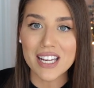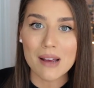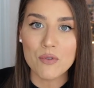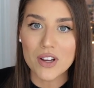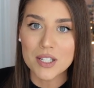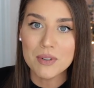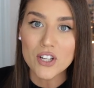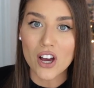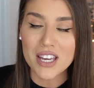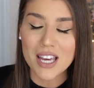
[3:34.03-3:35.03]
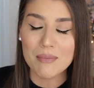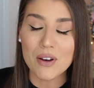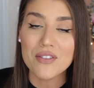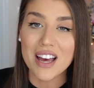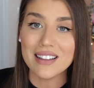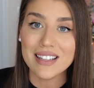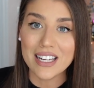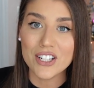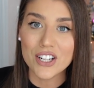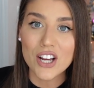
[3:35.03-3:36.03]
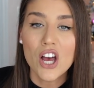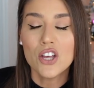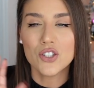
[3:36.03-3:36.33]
and I'm going to be talking about that later.